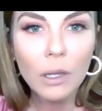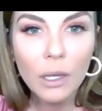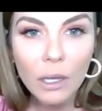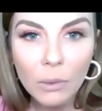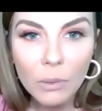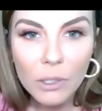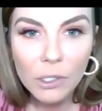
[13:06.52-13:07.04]

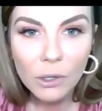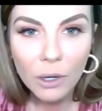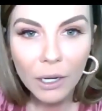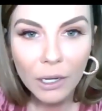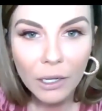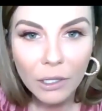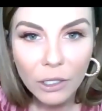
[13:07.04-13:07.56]
It was
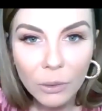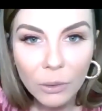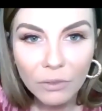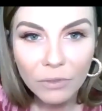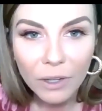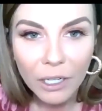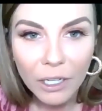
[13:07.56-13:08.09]
great, and you were
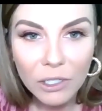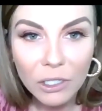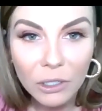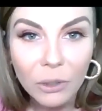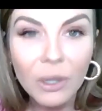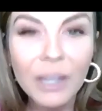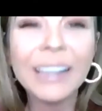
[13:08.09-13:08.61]
funny
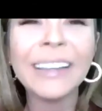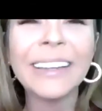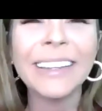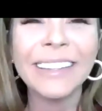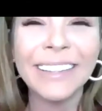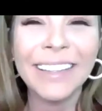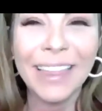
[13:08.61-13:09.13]
too.
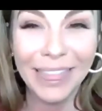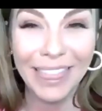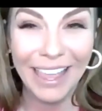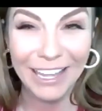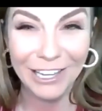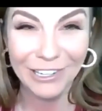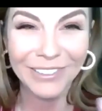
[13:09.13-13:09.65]

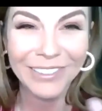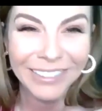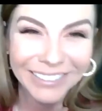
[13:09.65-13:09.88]
Thank you.